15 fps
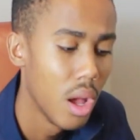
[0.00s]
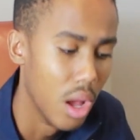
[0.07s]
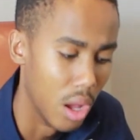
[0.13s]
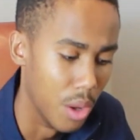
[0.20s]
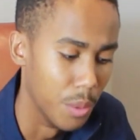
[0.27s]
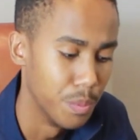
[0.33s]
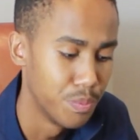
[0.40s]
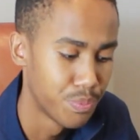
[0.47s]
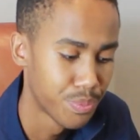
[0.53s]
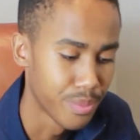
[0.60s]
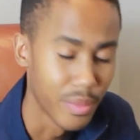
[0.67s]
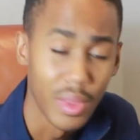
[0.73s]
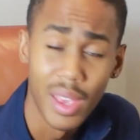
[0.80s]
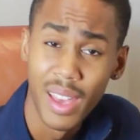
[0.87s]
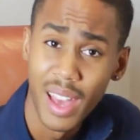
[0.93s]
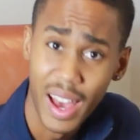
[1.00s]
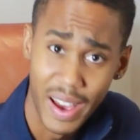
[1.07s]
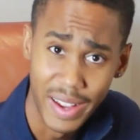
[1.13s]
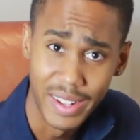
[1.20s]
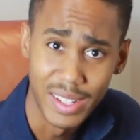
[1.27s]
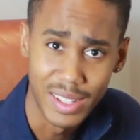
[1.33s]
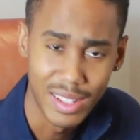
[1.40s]
Oh, I
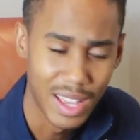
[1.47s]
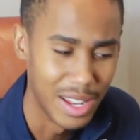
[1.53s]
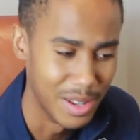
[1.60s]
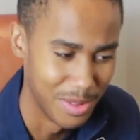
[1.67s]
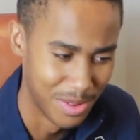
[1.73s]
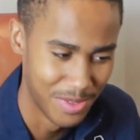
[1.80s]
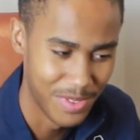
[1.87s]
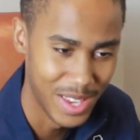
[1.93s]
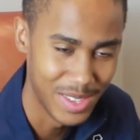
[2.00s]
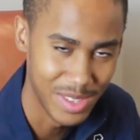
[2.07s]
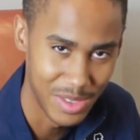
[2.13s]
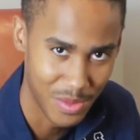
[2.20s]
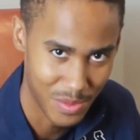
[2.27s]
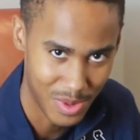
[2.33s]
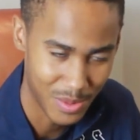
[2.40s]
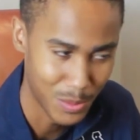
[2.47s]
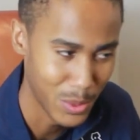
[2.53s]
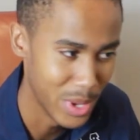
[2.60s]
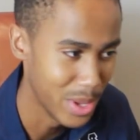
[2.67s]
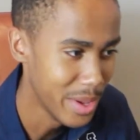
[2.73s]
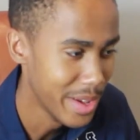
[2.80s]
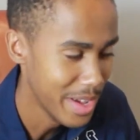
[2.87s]
had it kind of facing the wrong
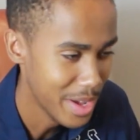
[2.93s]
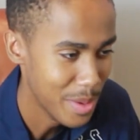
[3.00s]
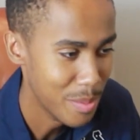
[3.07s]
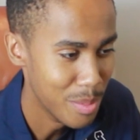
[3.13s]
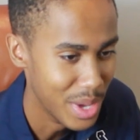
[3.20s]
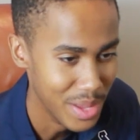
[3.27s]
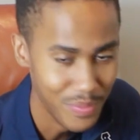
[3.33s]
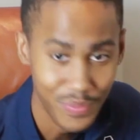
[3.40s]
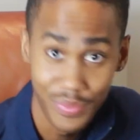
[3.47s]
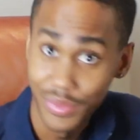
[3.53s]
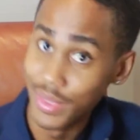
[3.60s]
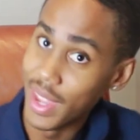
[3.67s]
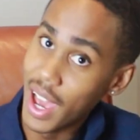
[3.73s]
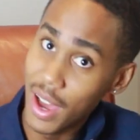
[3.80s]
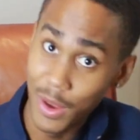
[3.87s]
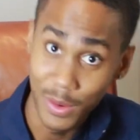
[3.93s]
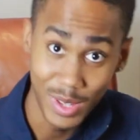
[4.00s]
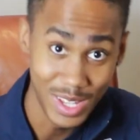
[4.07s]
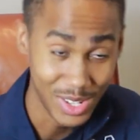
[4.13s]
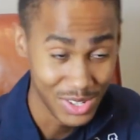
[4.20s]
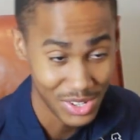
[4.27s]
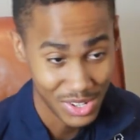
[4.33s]
way, but now
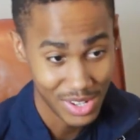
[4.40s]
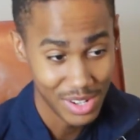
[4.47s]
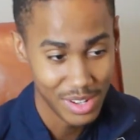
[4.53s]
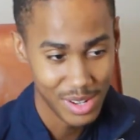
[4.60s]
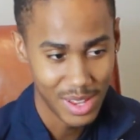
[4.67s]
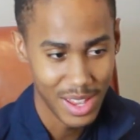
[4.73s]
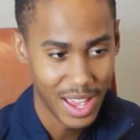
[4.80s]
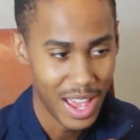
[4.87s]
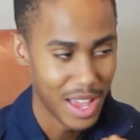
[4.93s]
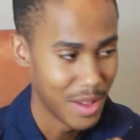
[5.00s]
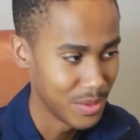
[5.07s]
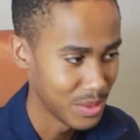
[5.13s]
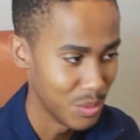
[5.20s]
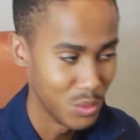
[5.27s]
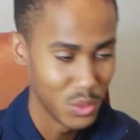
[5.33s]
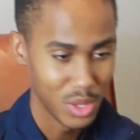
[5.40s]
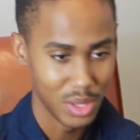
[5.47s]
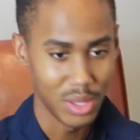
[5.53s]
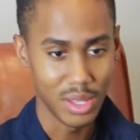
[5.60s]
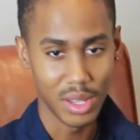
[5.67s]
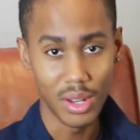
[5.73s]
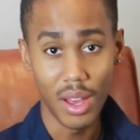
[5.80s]
it should have some
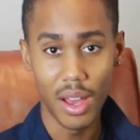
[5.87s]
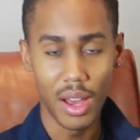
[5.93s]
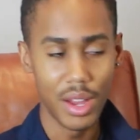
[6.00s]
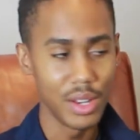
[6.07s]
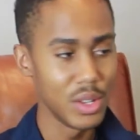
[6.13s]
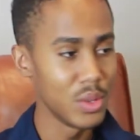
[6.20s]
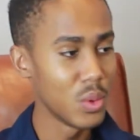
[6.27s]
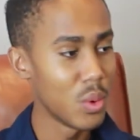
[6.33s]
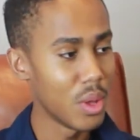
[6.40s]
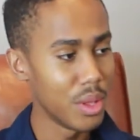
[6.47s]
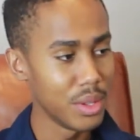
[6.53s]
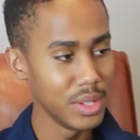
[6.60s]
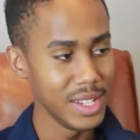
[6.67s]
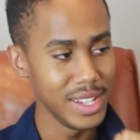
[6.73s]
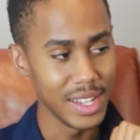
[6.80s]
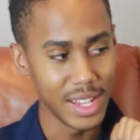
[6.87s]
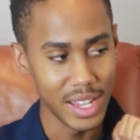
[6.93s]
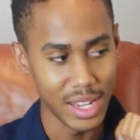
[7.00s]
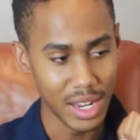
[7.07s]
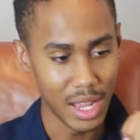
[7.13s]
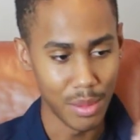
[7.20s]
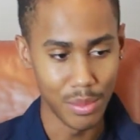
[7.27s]
really good audio quality,
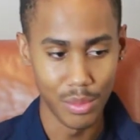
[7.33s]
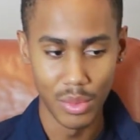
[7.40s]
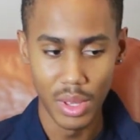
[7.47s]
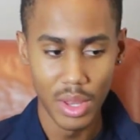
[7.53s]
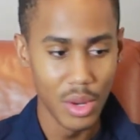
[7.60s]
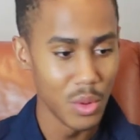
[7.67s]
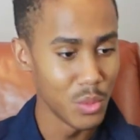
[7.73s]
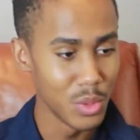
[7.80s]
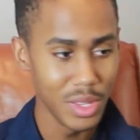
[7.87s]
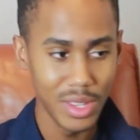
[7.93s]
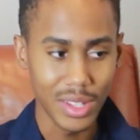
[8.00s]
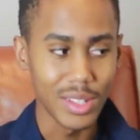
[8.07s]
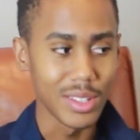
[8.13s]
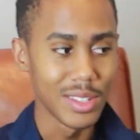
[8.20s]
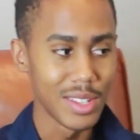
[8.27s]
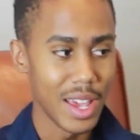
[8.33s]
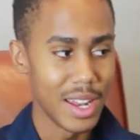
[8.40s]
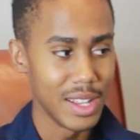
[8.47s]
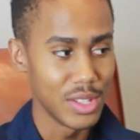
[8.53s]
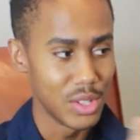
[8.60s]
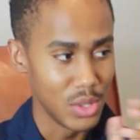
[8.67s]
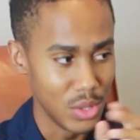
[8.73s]
and I'm really
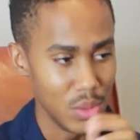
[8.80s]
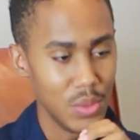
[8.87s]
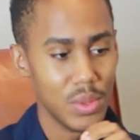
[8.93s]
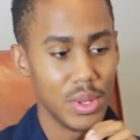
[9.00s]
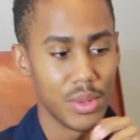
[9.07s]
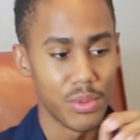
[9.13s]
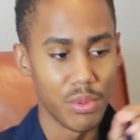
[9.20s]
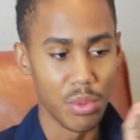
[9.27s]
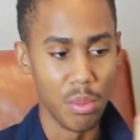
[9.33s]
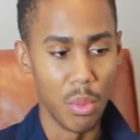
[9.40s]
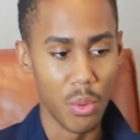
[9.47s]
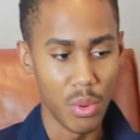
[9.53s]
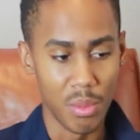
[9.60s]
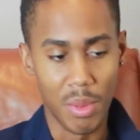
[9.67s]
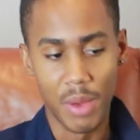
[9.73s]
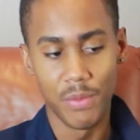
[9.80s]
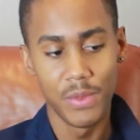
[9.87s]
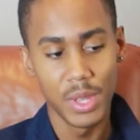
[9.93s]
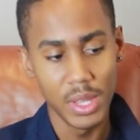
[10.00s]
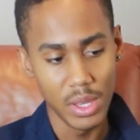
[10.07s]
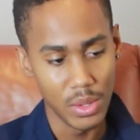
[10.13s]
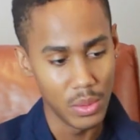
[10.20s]
excited to use this for more of my
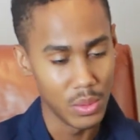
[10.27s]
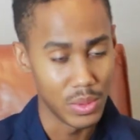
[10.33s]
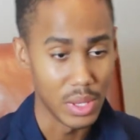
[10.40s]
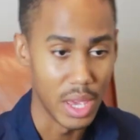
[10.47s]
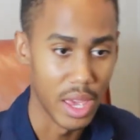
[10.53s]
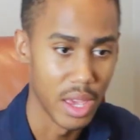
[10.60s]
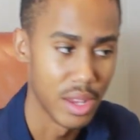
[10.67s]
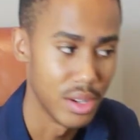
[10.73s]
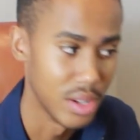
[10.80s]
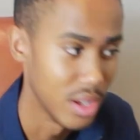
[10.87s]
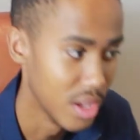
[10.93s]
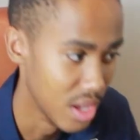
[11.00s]
videos and